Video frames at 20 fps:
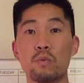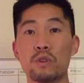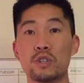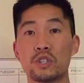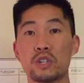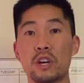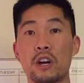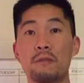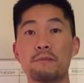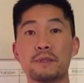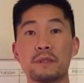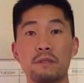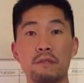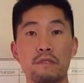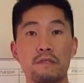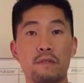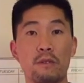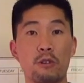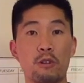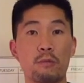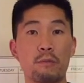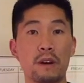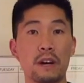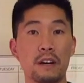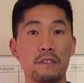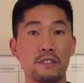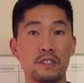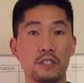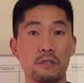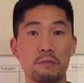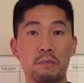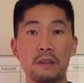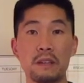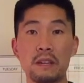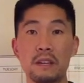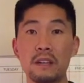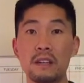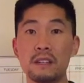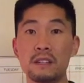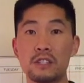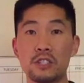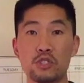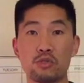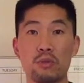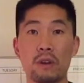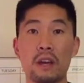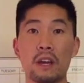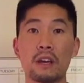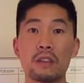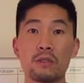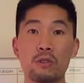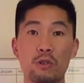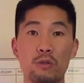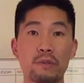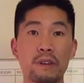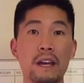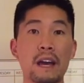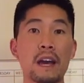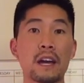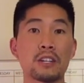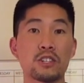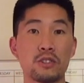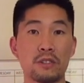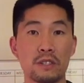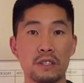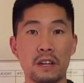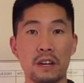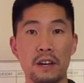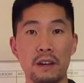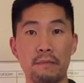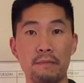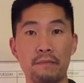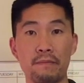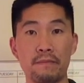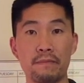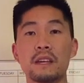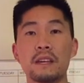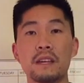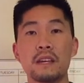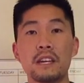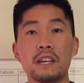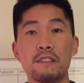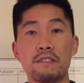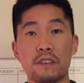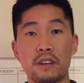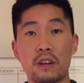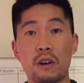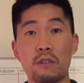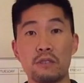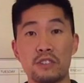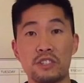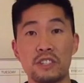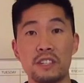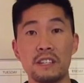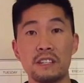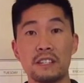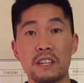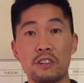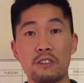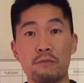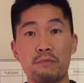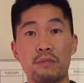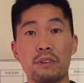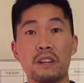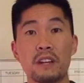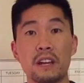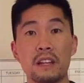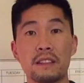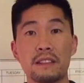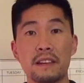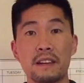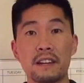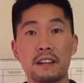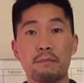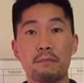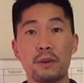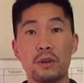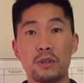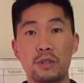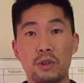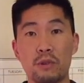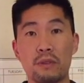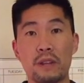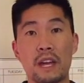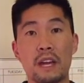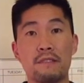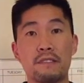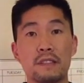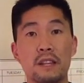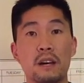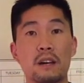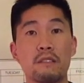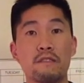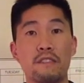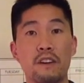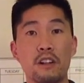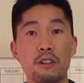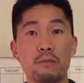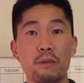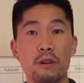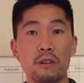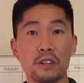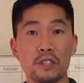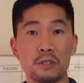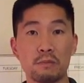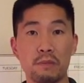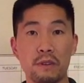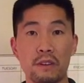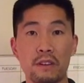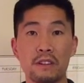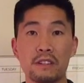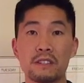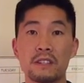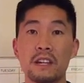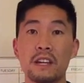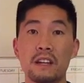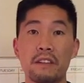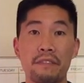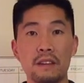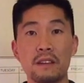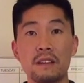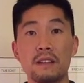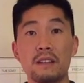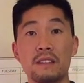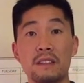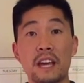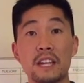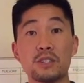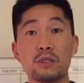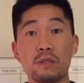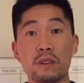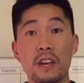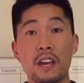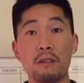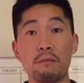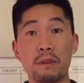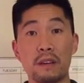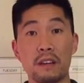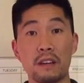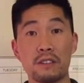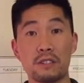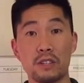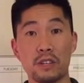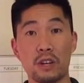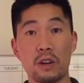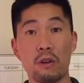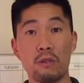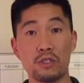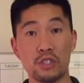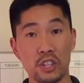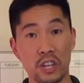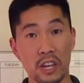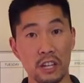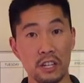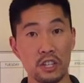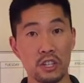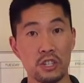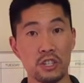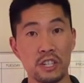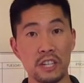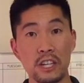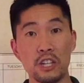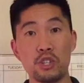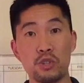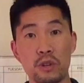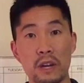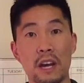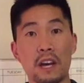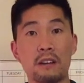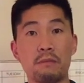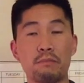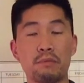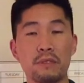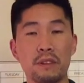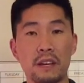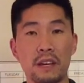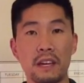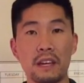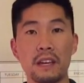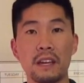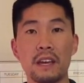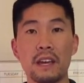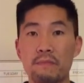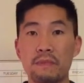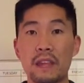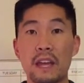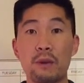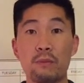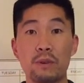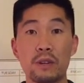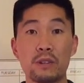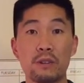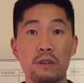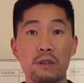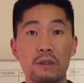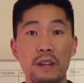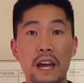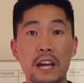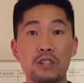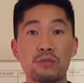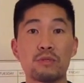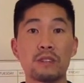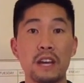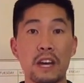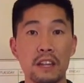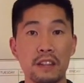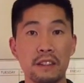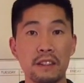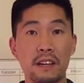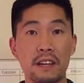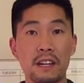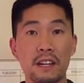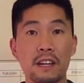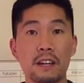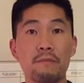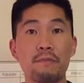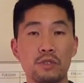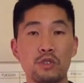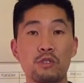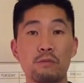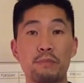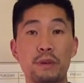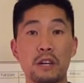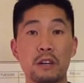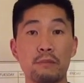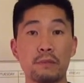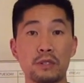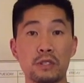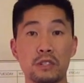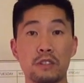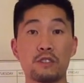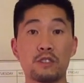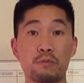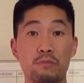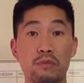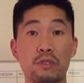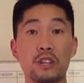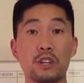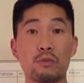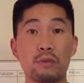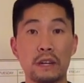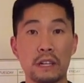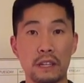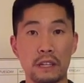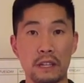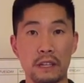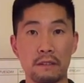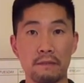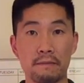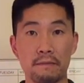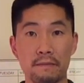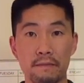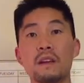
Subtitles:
which comes in the form of speed, strength, or reaction time. If the coach sees that you're pretty athletic but you don't have a lot of volleyball experience, that's okay, because the coach can teach you how to play, and when you're naturally athletic, you'll pick up the skills pretty quickly.